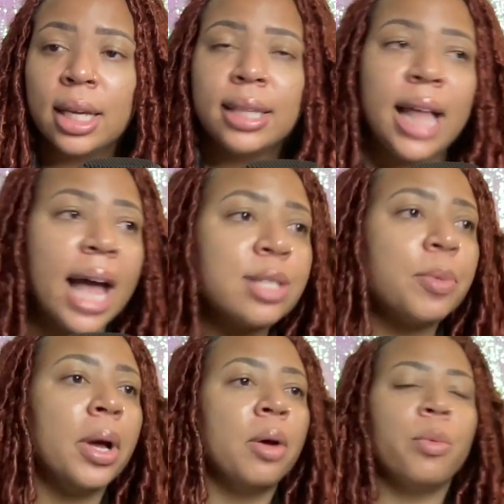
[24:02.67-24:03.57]
That's
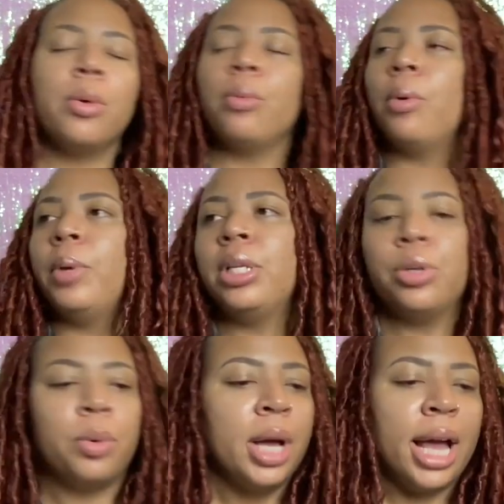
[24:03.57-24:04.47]
what we
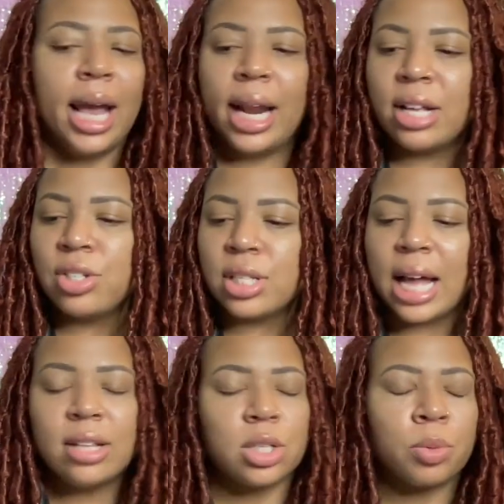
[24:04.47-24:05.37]
do. And I
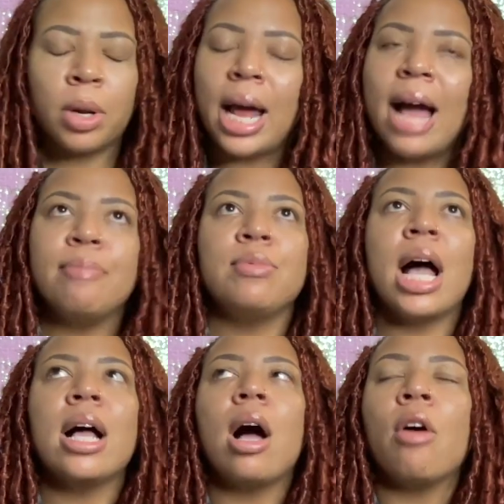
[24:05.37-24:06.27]
just want to,
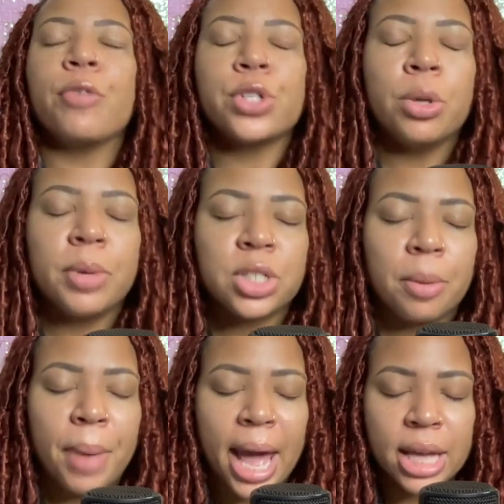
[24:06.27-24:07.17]
I offer so much
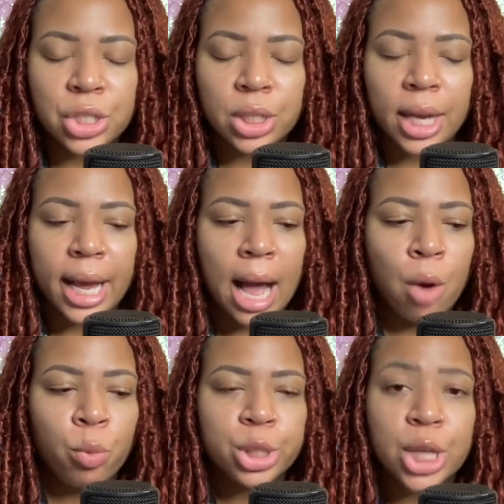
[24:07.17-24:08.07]
compassion. Like, I
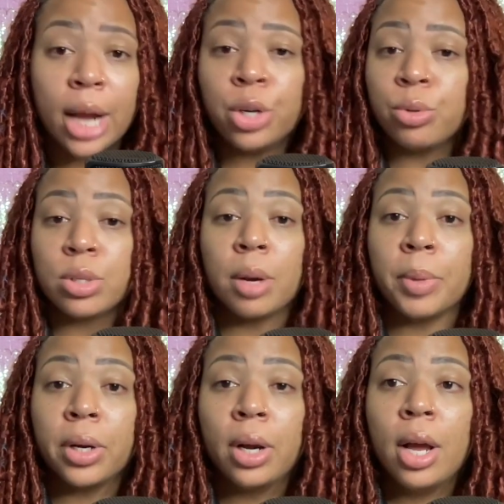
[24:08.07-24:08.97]
wish I knew
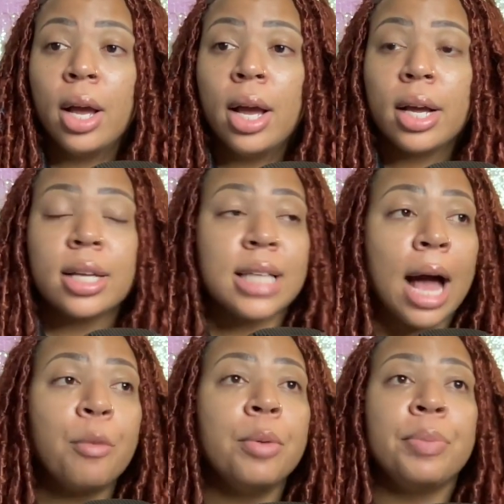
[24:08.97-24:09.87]
Summer, because
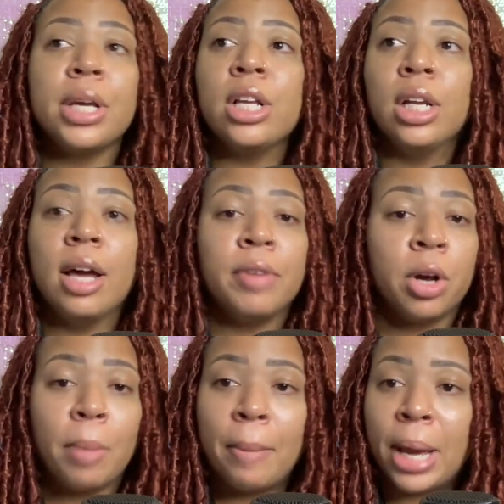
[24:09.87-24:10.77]
I would be loving
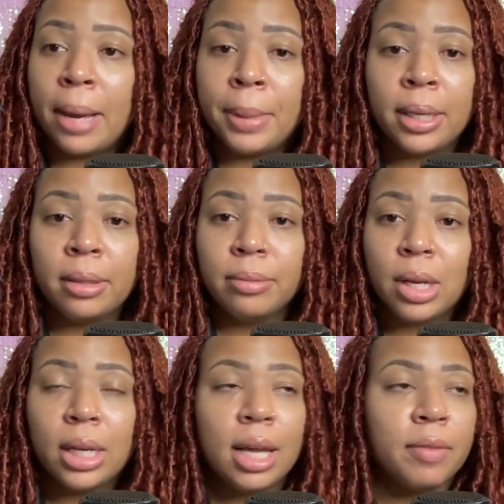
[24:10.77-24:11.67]
on my baby,
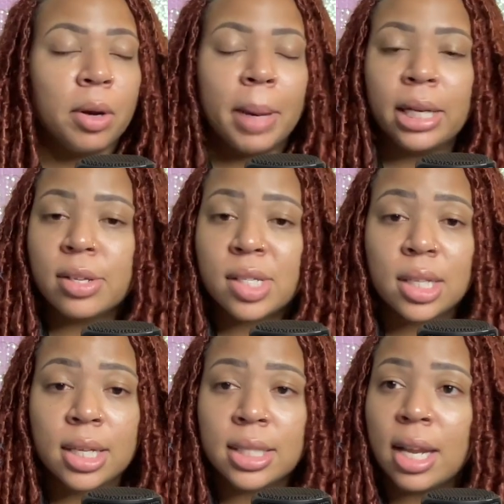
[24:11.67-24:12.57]
loving on my little
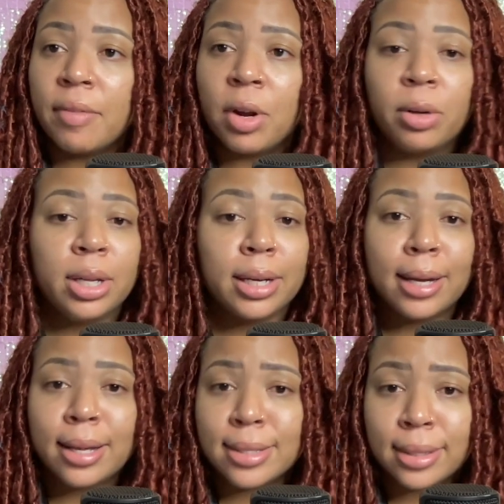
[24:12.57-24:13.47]
sis, loving on little
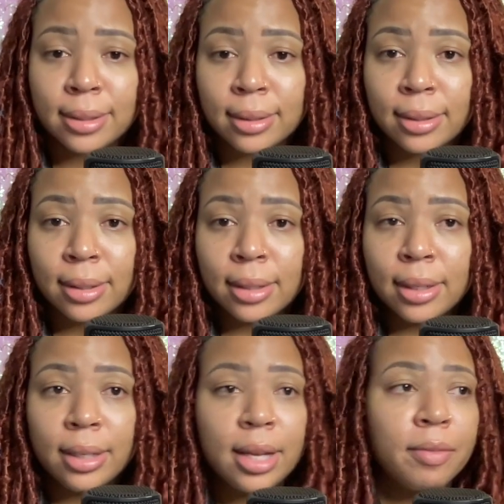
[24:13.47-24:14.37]
cousin,
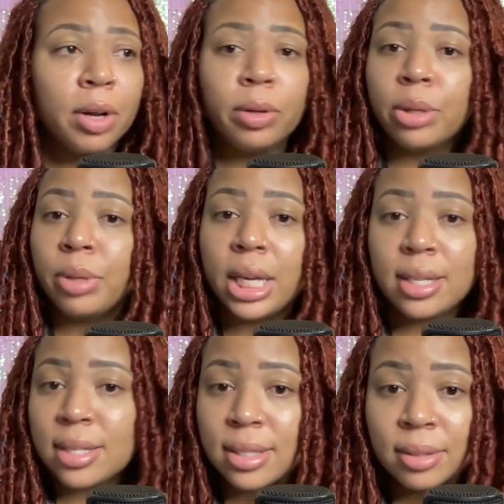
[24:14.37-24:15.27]
loving on little
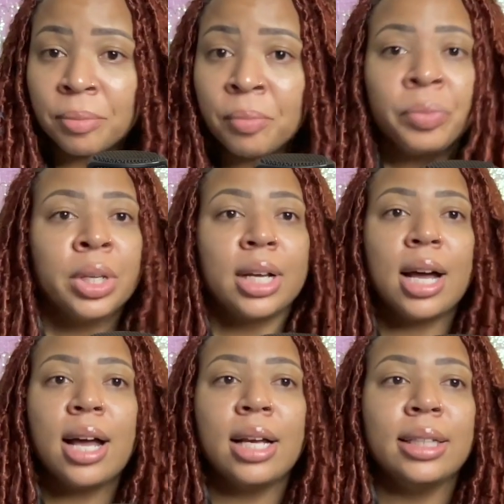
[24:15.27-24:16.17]
niece,
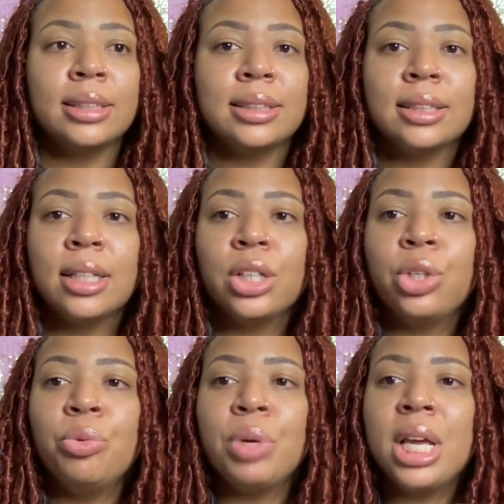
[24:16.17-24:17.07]
because
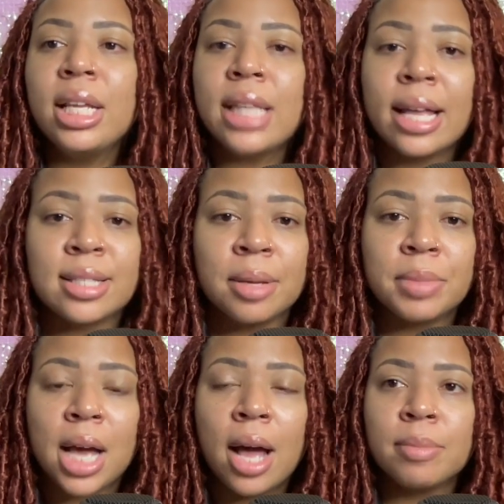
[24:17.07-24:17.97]
you need that
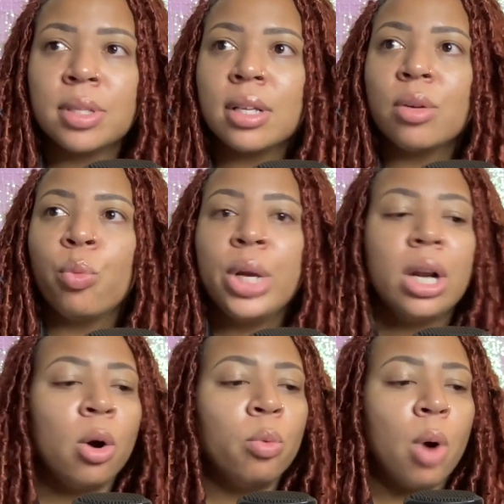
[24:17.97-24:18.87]
sometimes. We
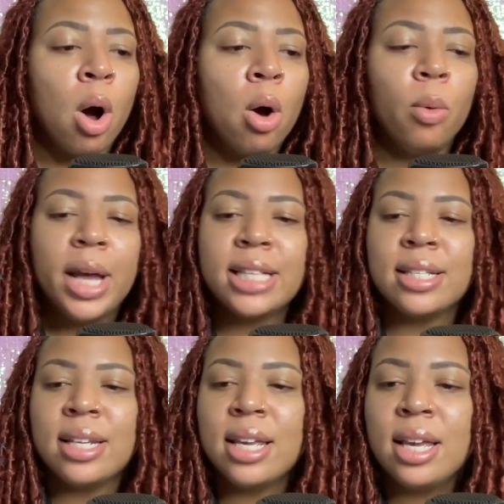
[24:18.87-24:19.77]
don't always
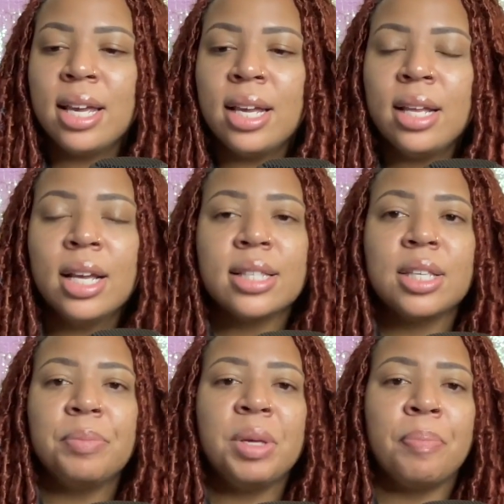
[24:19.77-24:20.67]
need
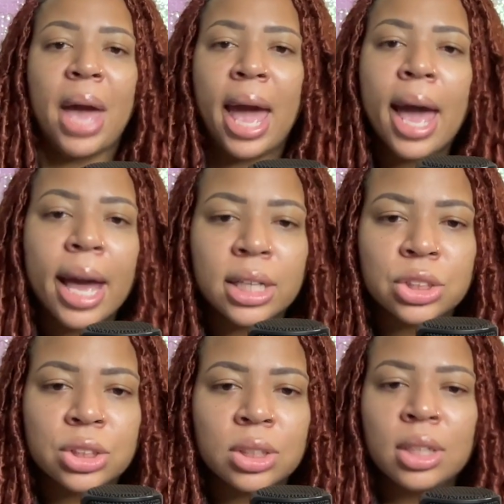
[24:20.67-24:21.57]
to be
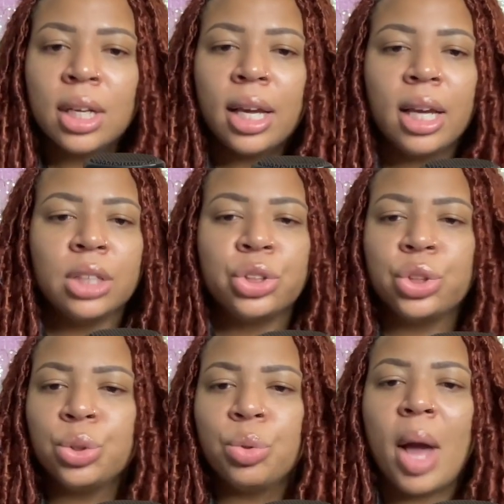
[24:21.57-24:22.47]
bashed
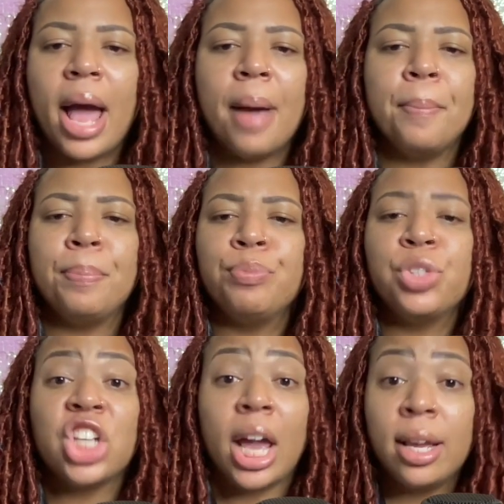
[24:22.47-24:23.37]
into
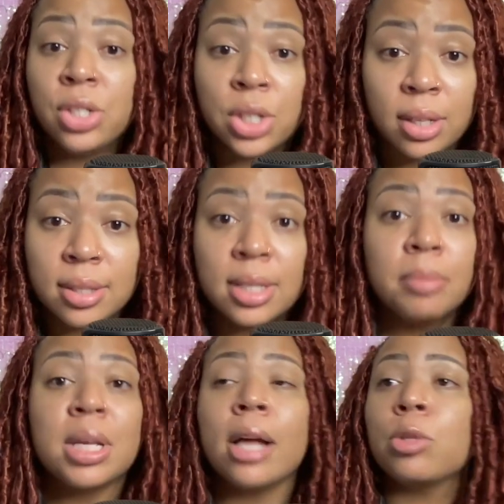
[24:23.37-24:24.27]
changing.
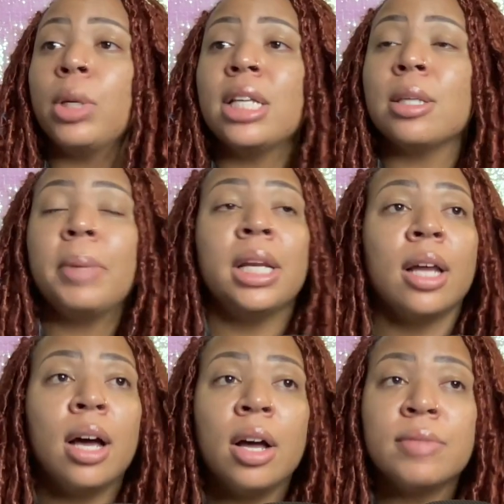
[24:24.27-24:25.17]
Sometimes we need to be
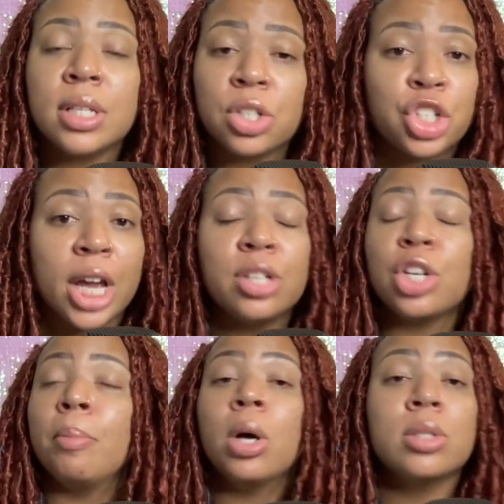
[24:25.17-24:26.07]
loved into
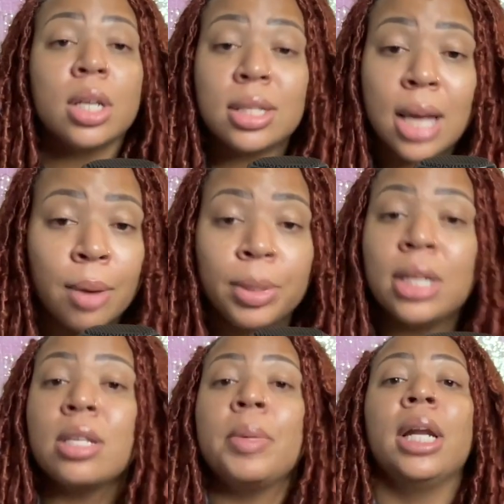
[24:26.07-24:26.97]
changing. Most of the time we
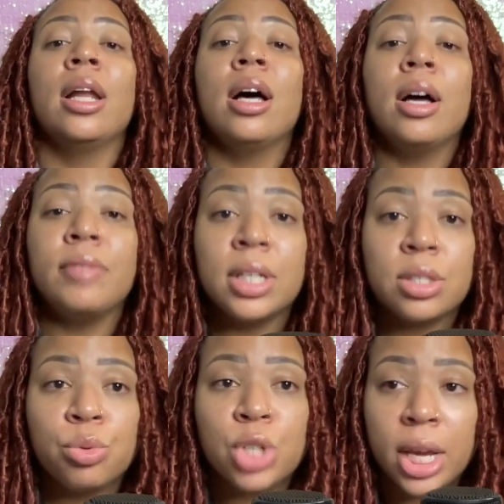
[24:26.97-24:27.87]
need to be loved
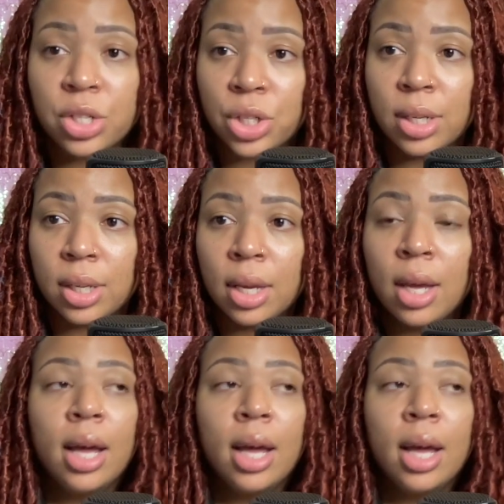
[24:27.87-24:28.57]
into changing.